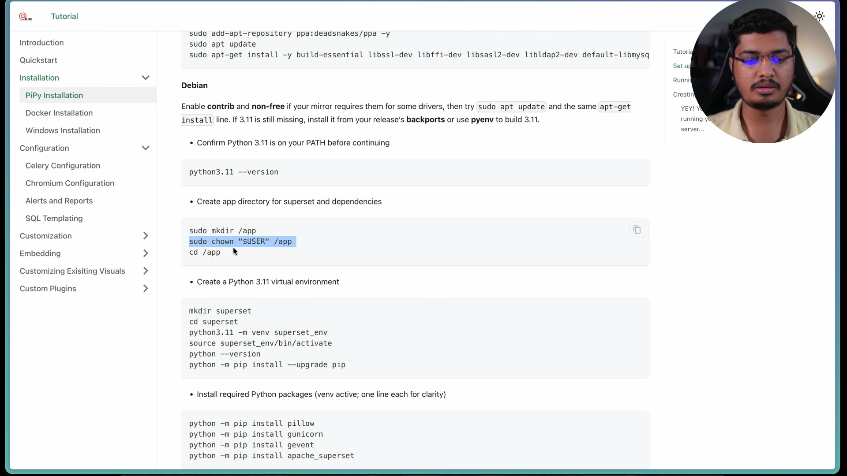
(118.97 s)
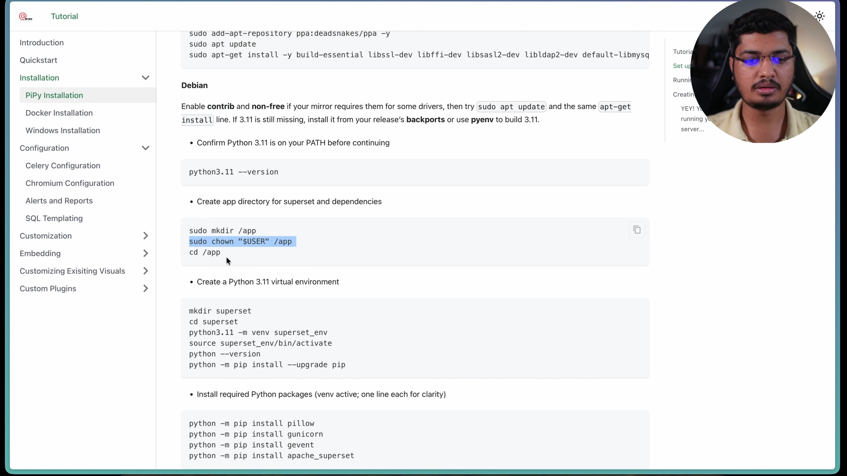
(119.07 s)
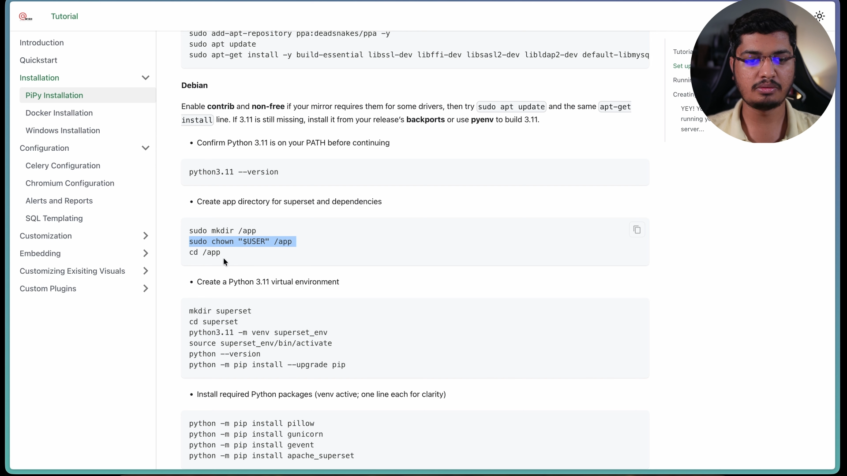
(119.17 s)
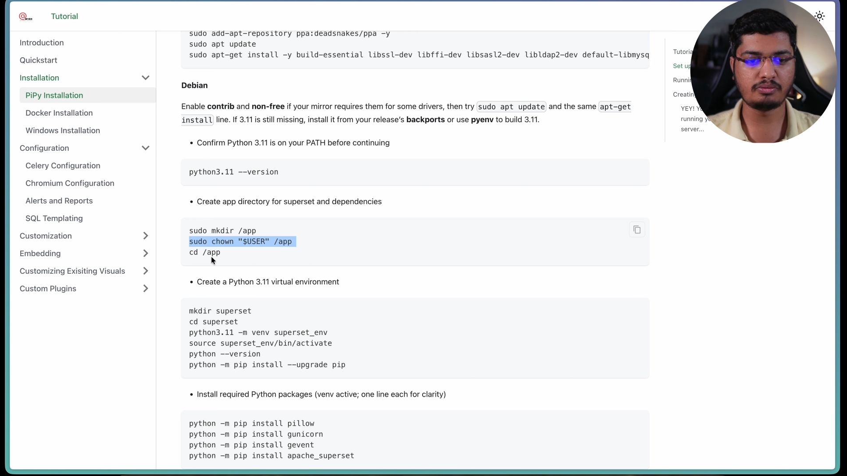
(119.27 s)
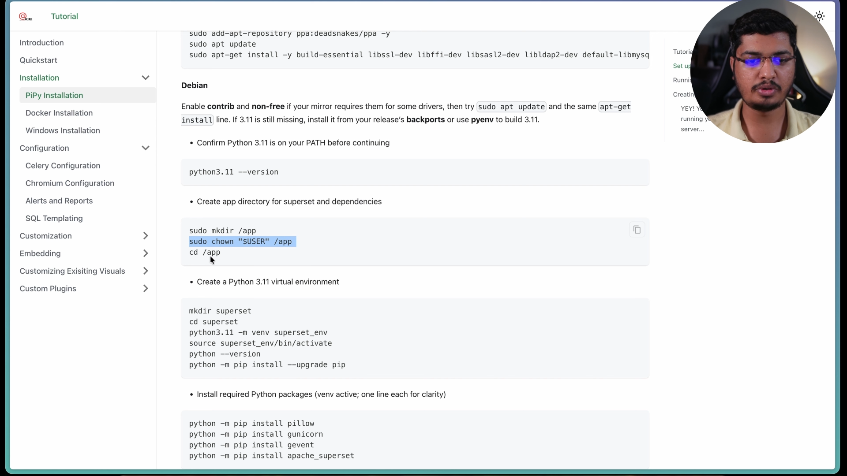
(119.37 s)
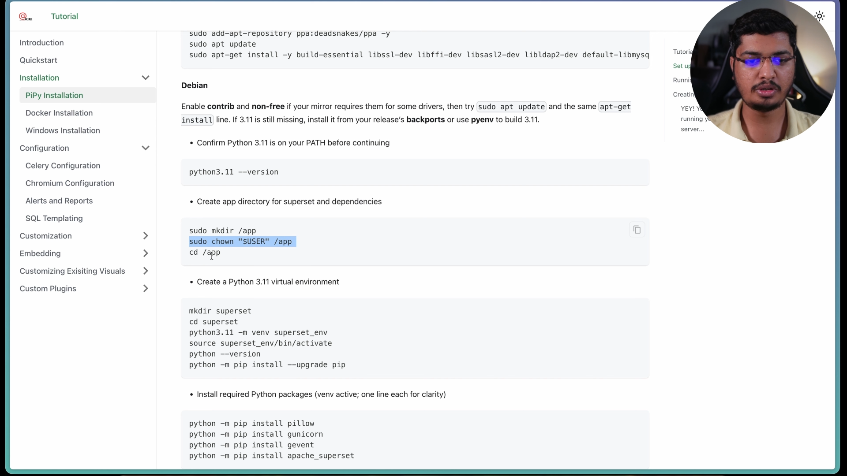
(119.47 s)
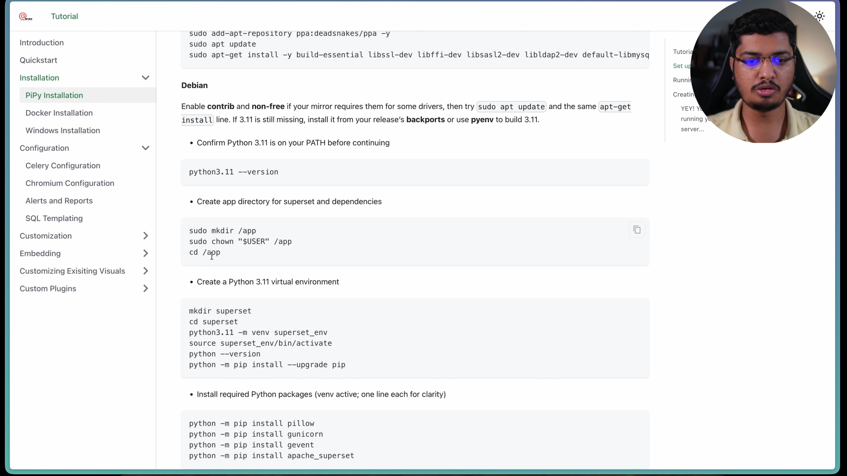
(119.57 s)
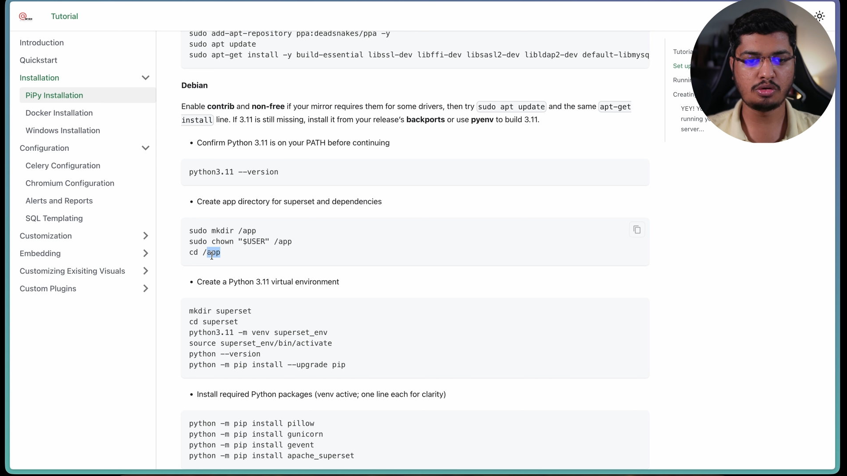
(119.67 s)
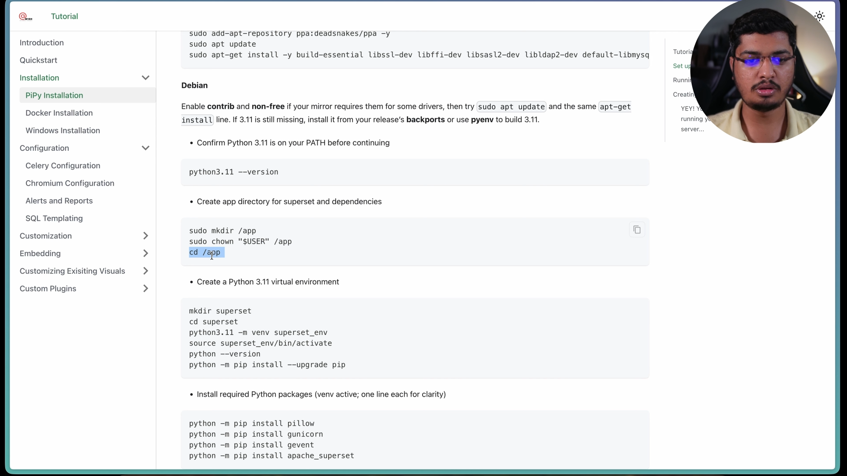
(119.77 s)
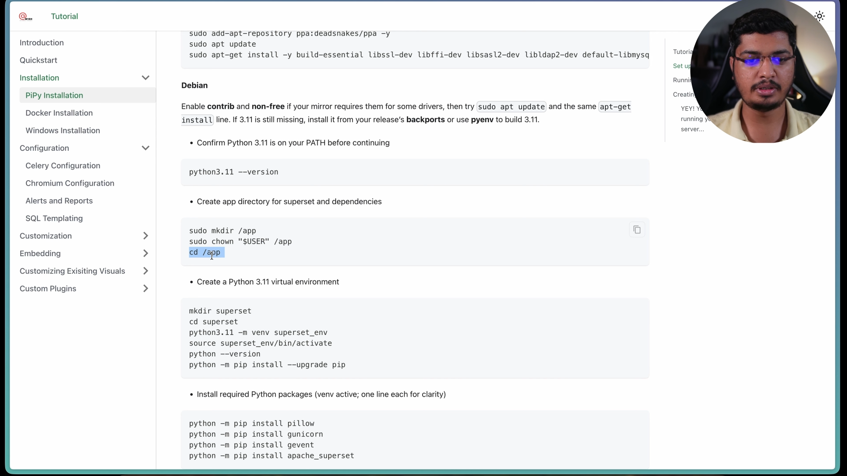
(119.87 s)
we
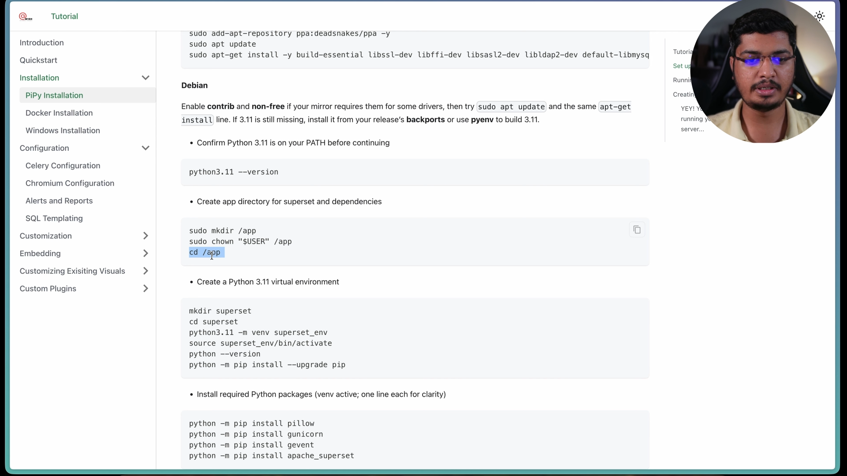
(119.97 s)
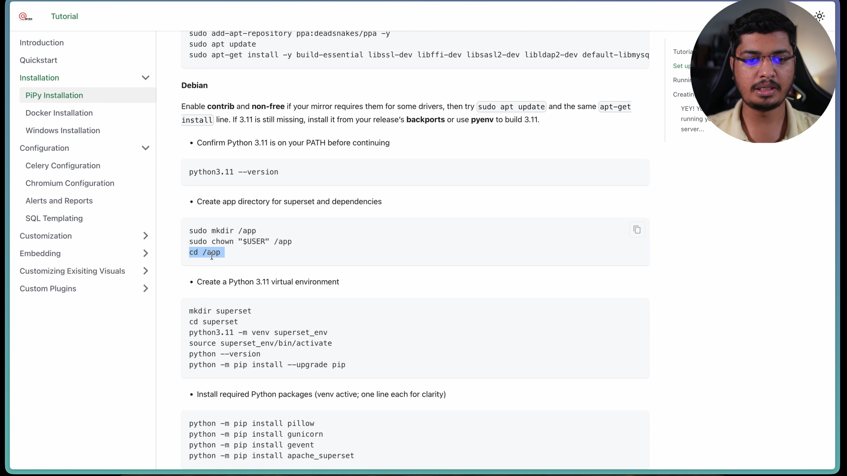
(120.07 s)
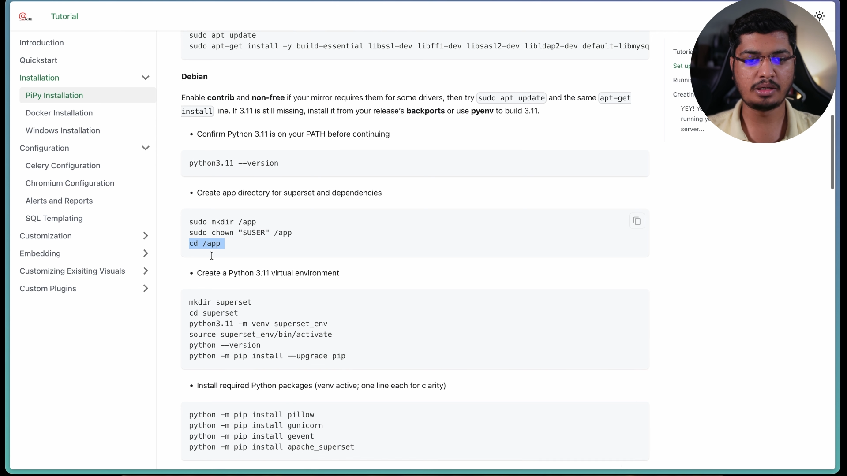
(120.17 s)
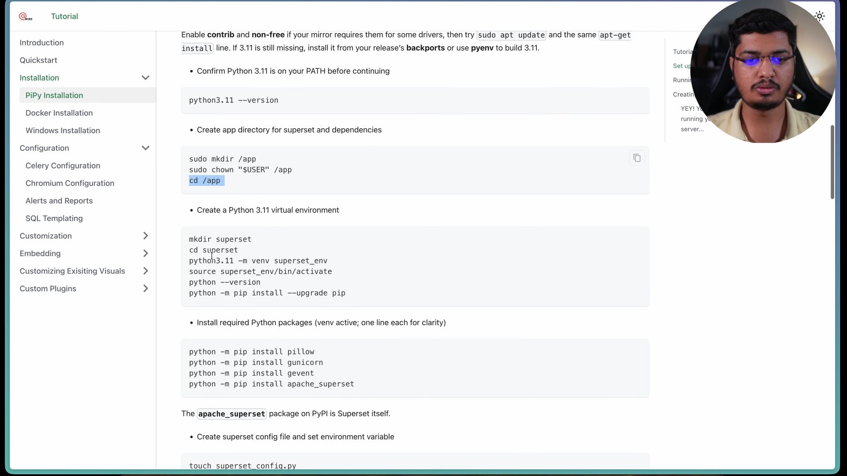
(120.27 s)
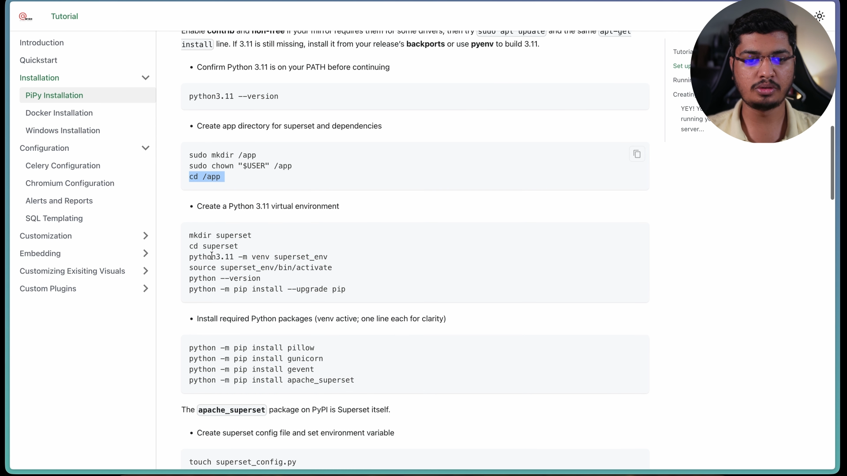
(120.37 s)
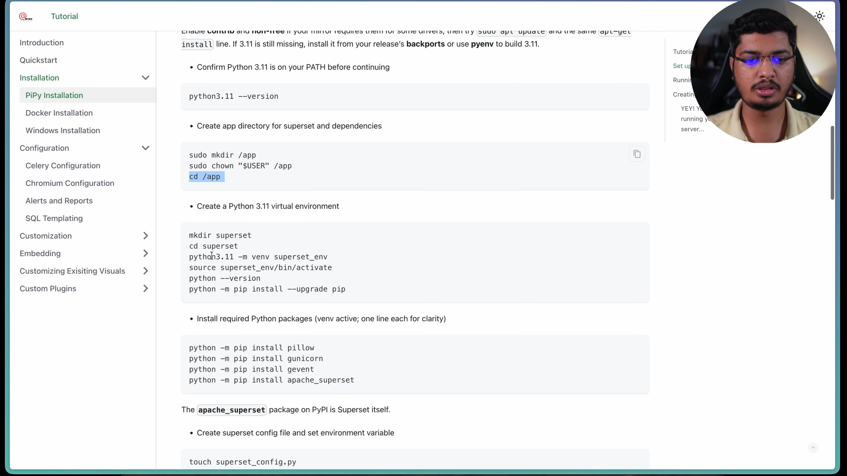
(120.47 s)
already are owner